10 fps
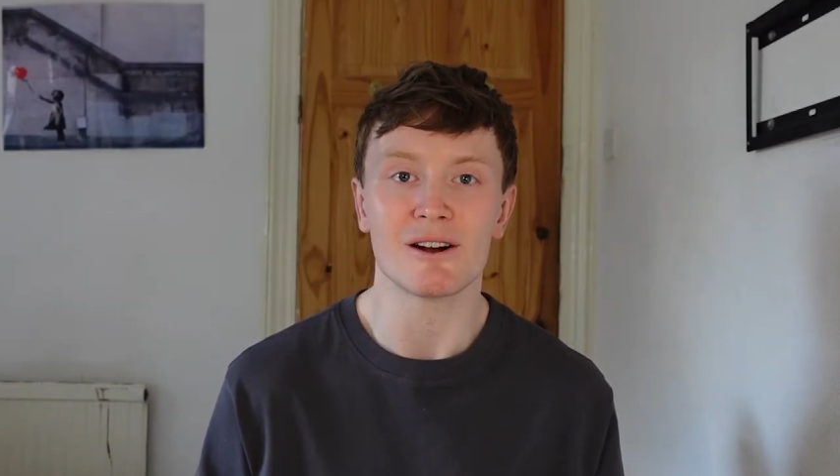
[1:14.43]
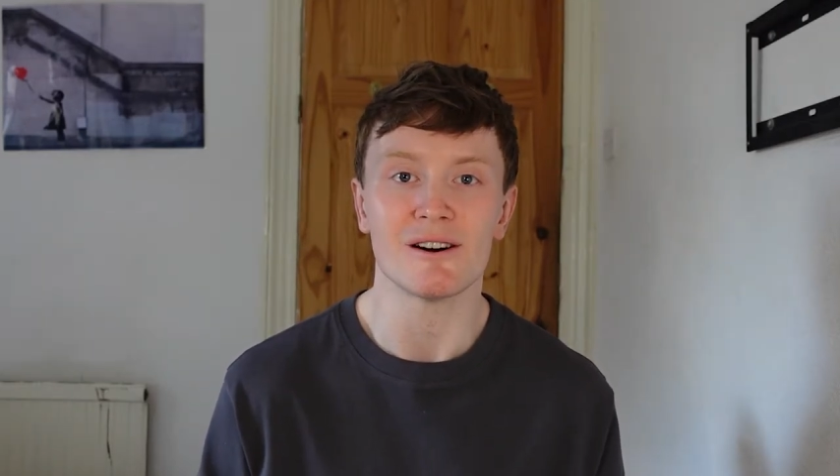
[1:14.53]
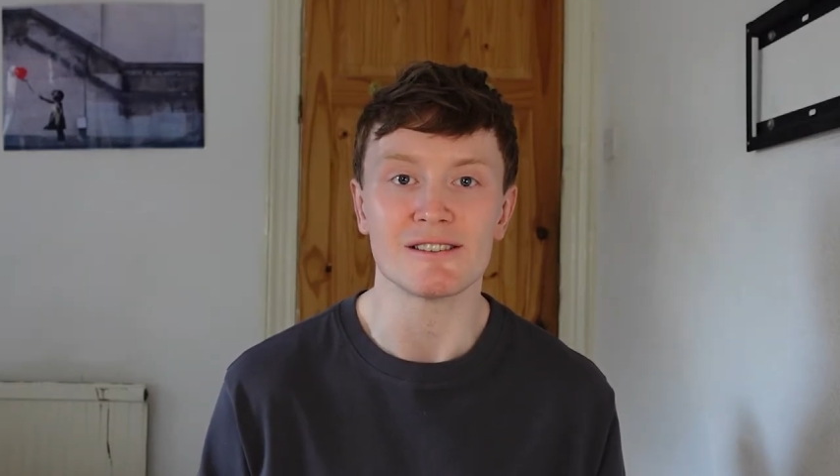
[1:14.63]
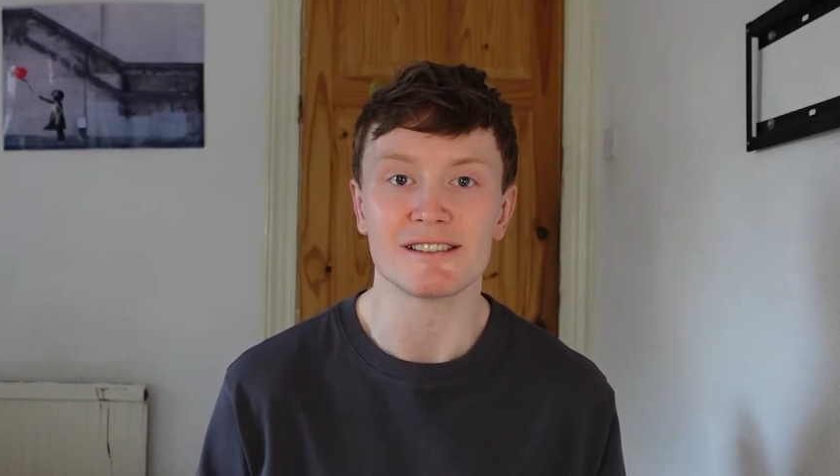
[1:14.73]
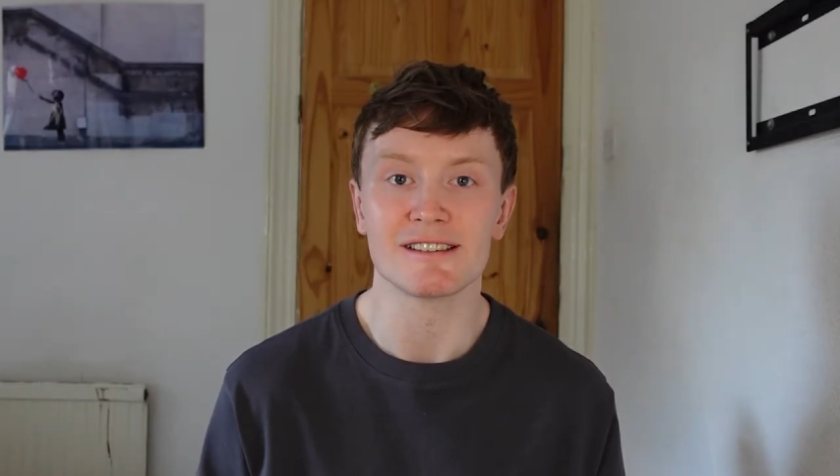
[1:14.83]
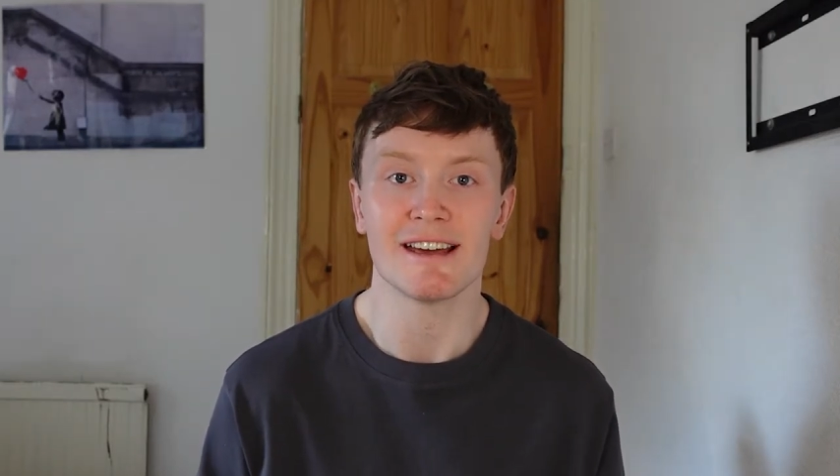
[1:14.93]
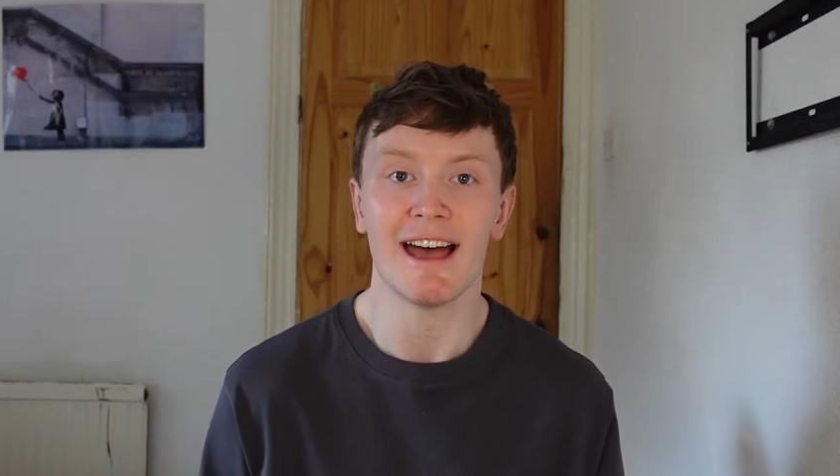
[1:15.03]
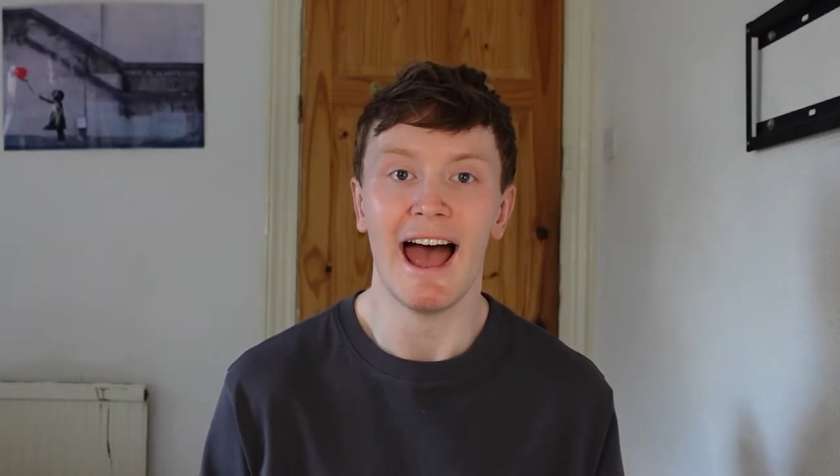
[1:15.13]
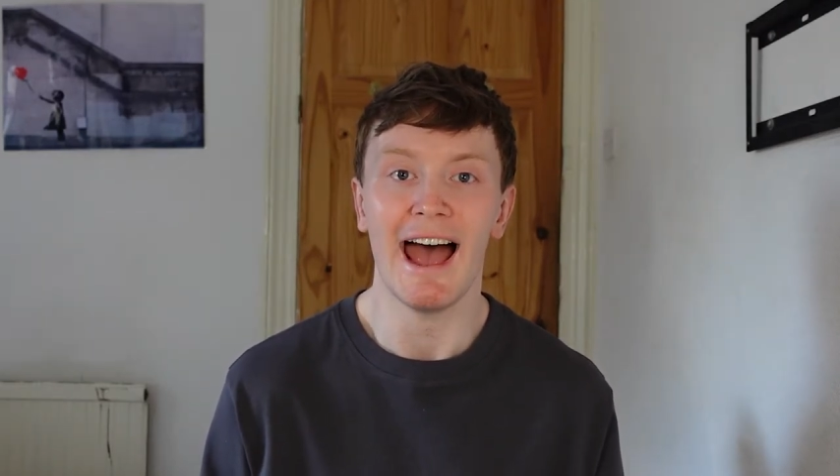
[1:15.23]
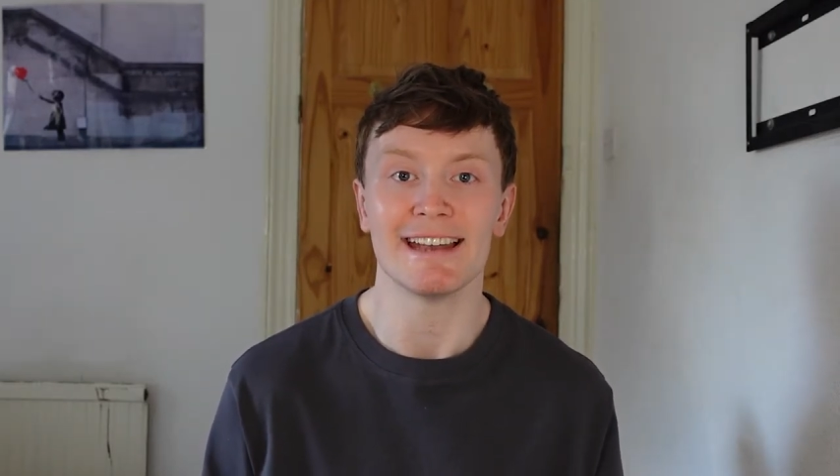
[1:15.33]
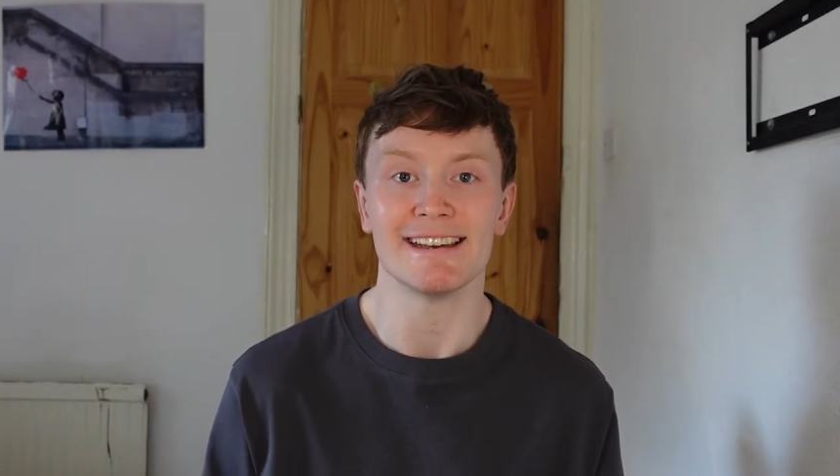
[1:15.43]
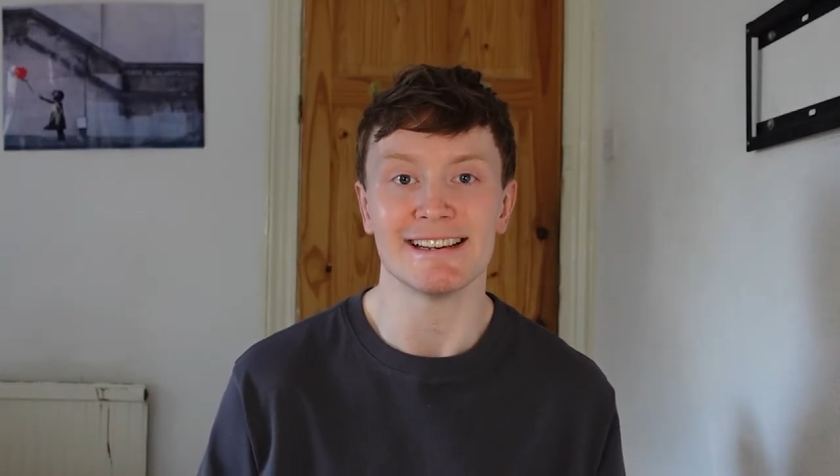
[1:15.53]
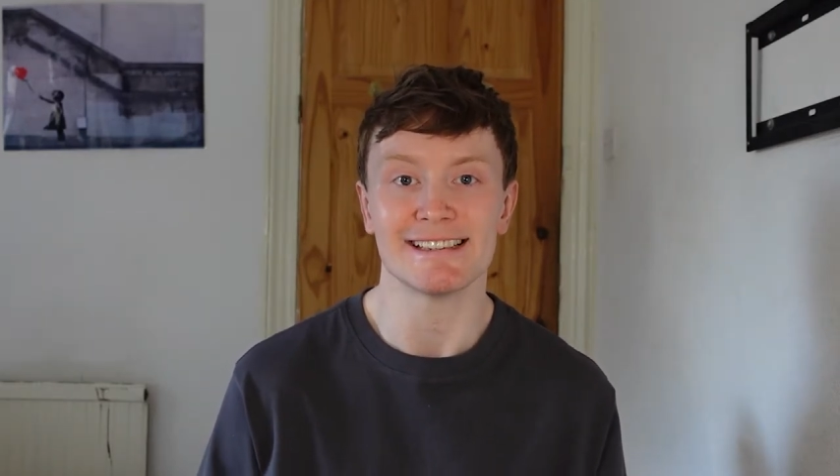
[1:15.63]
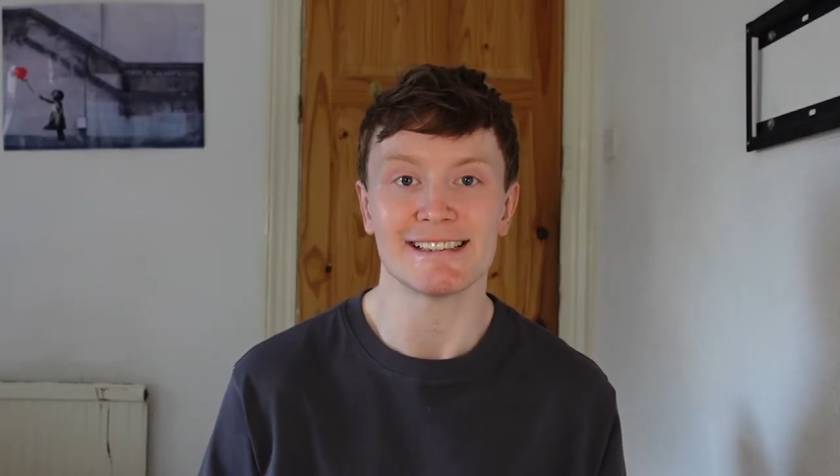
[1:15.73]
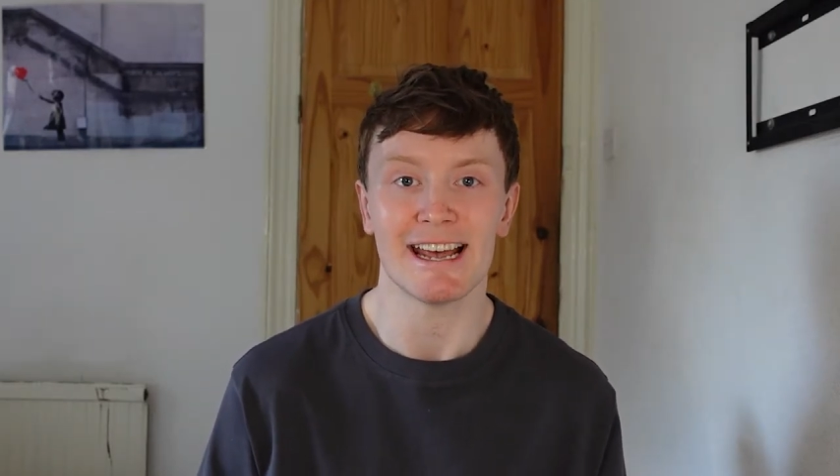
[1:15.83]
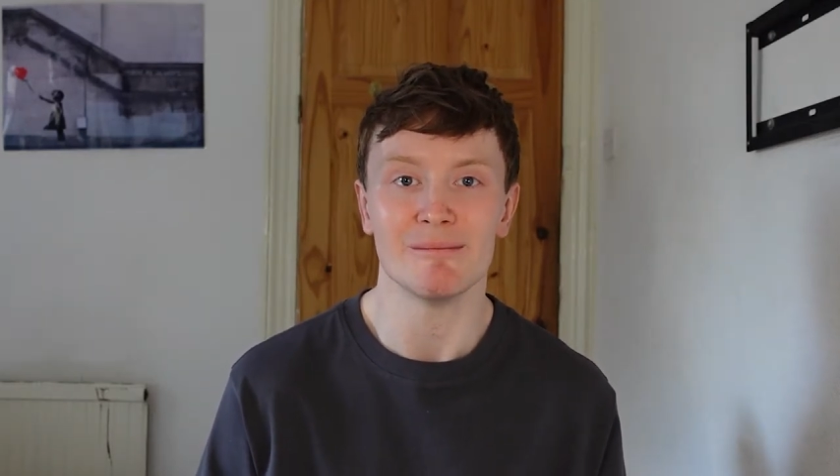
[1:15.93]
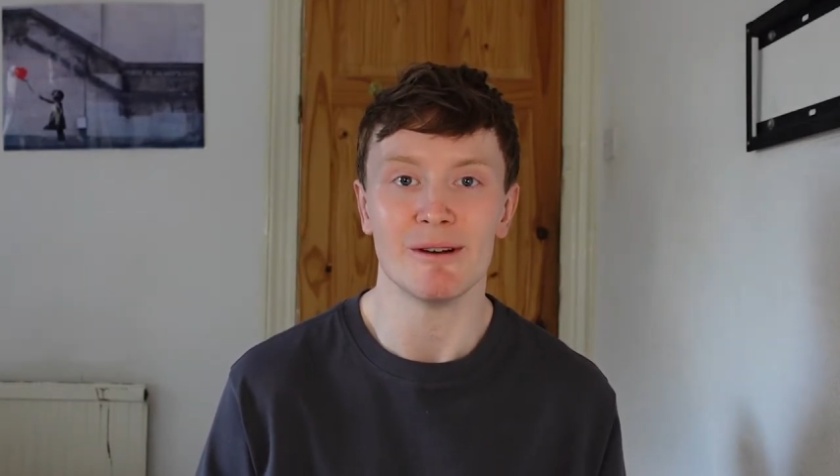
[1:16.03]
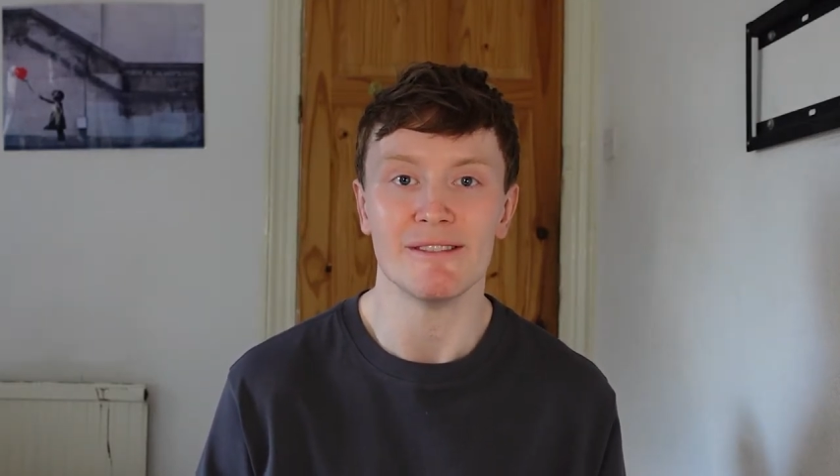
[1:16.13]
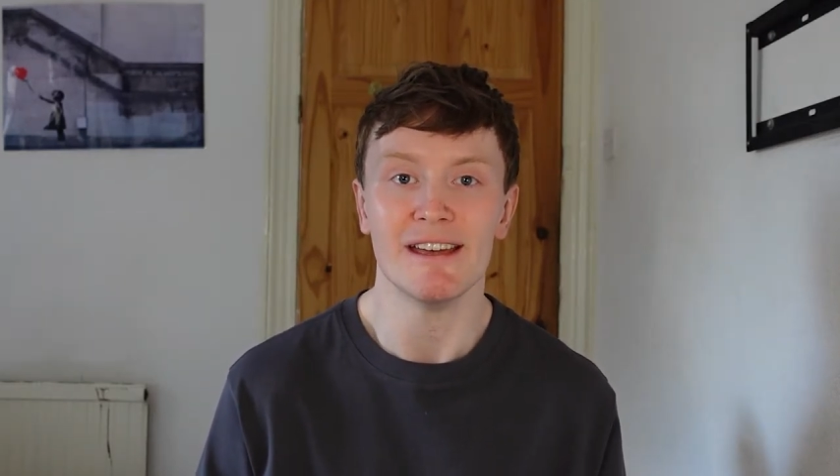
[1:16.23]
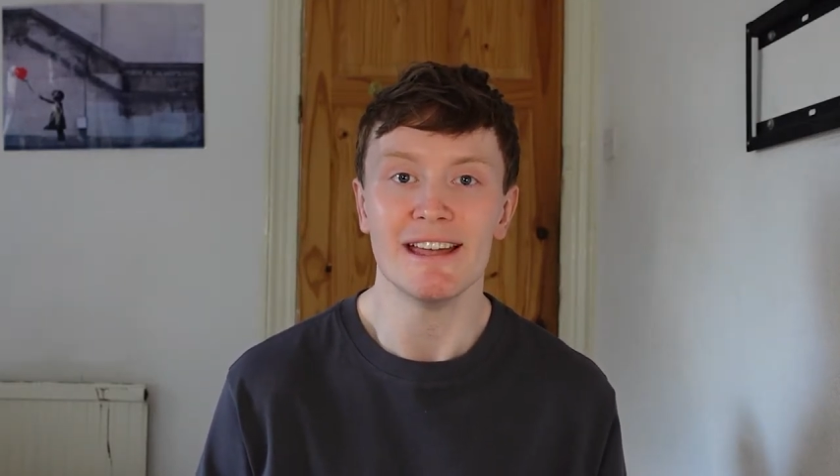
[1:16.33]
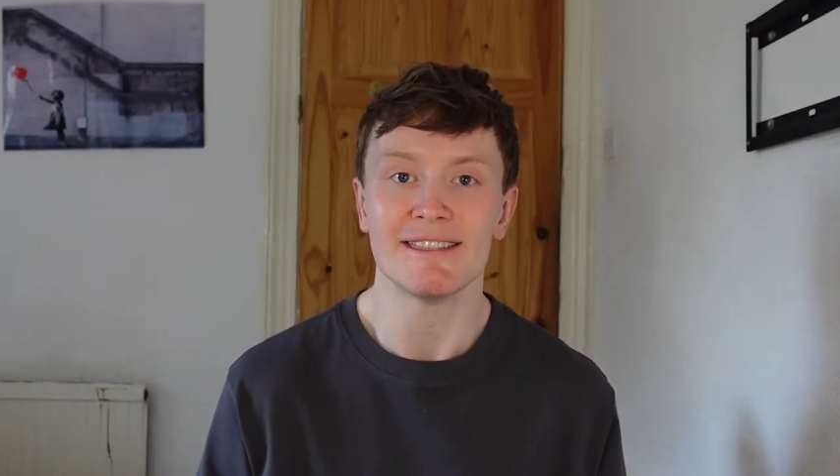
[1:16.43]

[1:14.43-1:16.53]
cost and entertainment,